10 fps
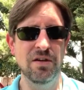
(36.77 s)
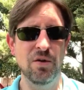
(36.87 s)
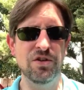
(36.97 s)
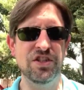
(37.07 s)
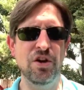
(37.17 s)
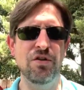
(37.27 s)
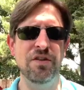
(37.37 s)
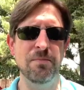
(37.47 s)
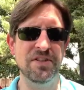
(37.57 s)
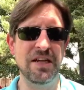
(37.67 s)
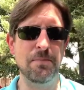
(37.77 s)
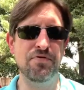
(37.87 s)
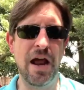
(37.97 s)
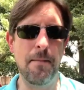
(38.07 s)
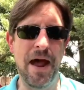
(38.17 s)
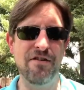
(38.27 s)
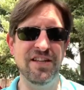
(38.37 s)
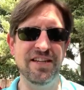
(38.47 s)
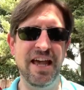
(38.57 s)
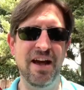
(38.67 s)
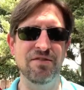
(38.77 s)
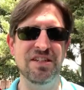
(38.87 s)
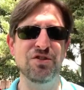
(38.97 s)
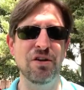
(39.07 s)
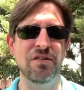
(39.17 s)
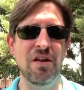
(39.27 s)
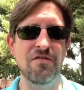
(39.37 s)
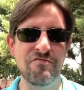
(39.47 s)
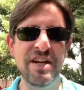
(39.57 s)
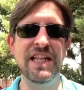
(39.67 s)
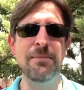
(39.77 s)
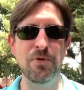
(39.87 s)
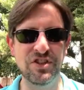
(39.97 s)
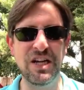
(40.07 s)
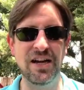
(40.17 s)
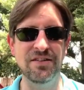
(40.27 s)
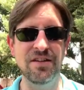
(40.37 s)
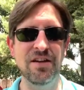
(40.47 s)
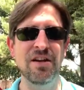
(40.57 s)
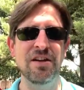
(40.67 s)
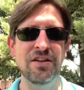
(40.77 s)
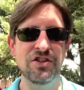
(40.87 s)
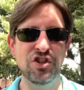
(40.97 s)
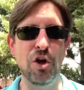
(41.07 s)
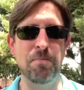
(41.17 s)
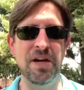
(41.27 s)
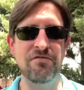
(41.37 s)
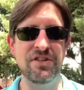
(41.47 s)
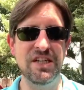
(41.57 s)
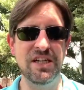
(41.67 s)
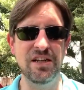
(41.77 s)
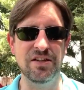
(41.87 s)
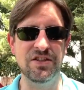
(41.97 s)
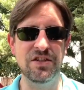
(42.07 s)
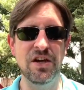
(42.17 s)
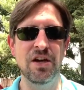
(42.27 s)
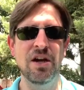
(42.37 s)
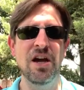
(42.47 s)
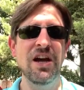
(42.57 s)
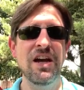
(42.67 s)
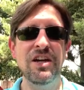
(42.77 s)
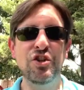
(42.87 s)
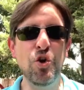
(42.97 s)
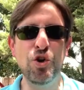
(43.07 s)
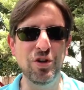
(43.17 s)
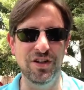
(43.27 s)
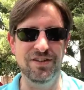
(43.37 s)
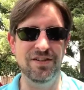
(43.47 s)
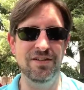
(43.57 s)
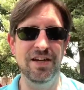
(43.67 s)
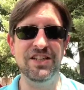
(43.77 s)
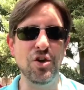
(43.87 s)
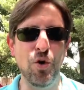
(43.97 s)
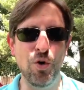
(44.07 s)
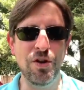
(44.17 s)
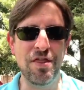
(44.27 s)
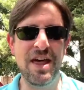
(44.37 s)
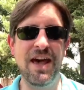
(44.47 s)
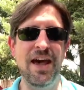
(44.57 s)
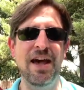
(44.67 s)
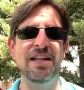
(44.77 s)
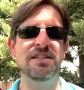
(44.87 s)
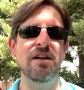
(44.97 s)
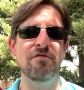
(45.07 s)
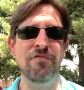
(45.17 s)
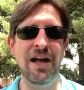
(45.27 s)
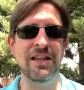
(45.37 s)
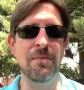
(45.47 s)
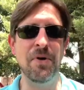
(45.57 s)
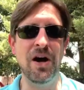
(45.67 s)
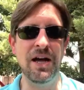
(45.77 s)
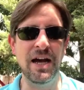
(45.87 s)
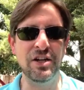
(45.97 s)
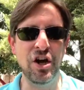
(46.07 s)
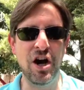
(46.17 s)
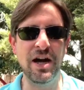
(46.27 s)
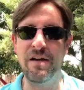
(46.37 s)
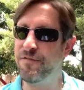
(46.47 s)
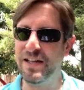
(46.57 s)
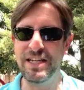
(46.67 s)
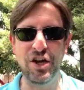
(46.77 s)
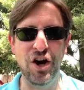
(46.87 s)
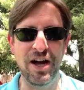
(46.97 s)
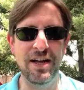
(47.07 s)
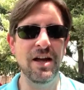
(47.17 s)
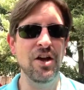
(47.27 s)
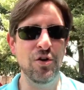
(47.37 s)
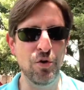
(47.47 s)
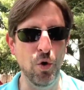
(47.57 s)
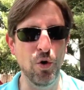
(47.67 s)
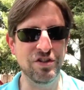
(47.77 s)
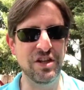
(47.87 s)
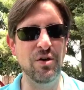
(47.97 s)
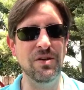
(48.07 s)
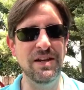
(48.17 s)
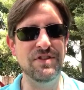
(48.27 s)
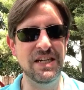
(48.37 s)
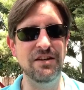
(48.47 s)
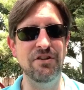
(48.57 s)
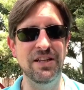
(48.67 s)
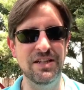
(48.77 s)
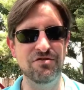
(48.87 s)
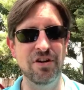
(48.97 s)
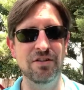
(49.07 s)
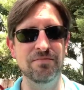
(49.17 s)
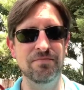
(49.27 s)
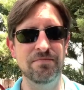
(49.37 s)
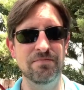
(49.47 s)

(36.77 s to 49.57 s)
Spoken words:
Also, the Mossad parody account is not really Mossad. Stop being ridiculous. Google it. It's all there. It's run by a guy, a funny guy, who also lives here in Israel.